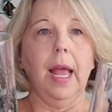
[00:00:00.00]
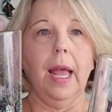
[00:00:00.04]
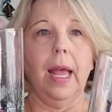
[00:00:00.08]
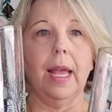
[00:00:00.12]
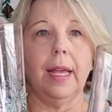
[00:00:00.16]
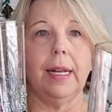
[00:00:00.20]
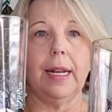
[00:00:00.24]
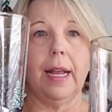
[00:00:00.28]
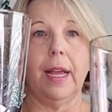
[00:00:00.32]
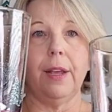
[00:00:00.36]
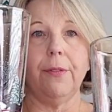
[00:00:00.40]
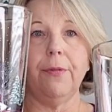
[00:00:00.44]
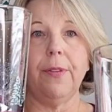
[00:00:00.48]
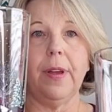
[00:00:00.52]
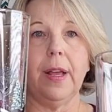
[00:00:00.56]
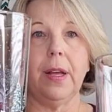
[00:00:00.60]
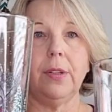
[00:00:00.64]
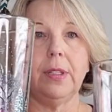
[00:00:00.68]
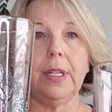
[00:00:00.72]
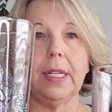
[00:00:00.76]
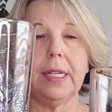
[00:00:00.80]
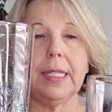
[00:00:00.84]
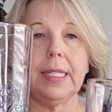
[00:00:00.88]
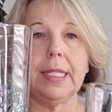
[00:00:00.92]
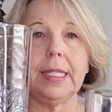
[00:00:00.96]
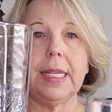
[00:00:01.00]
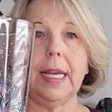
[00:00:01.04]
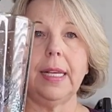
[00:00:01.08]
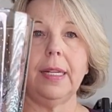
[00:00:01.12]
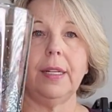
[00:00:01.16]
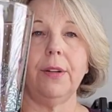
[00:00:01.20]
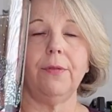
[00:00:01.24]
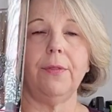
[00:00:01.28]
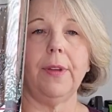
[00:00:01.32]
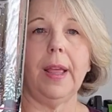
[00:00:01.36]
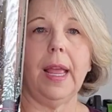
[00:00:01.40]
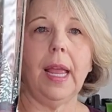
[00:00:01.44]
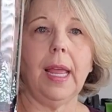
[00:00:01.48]
And I found a set
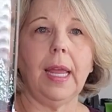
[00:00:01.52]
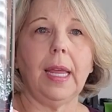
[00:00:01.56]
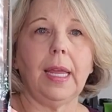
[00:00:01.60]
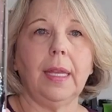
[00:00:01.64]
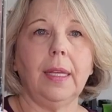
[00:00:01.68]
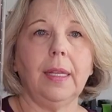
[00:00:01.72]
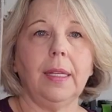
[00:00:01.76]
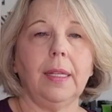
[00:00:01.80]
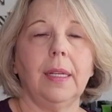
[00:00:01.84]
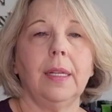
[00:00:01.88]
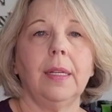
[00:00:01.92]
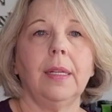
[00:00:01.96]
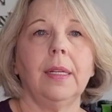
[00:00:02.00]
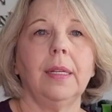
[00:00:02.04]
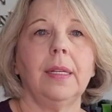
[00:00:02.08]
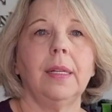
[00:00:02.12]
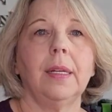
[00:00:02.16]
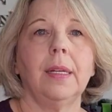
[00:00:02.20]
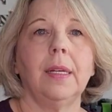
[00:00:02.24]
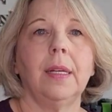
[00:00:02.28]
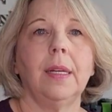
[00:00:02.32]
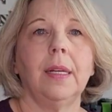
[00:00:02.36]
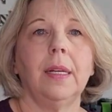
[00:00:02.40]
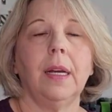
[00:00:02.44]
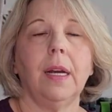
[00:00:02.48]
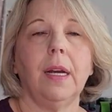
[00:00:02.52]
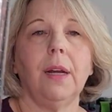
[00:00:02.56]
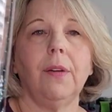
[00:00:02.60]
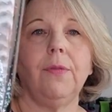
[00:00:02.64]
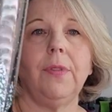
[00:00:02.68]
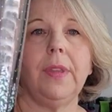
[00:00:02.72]
of 8 of